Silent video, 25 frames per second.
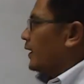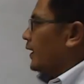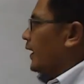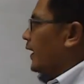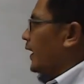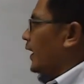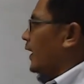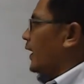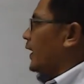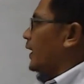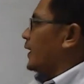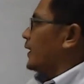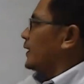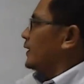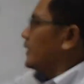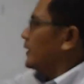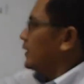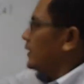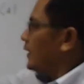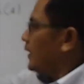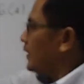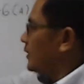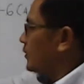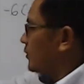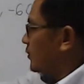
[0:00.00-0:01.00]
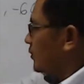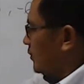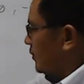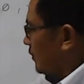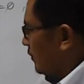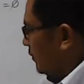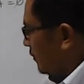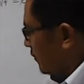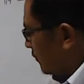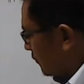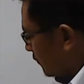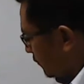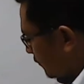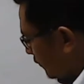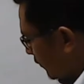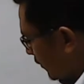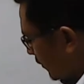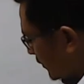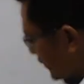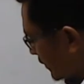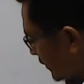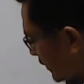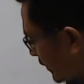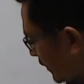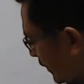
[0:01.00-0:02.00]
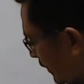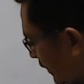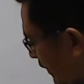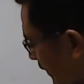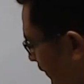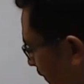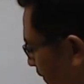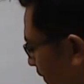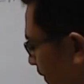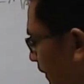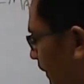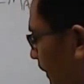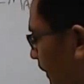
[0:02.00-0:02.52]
And this force here,